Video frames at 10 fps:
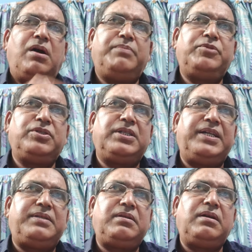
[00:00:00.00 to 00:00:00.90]
of those
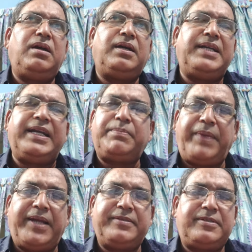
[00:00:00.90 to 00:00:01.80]
great
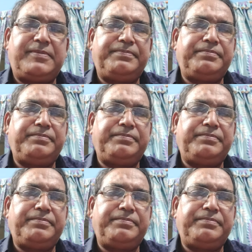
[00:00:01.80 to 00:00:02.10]
mans.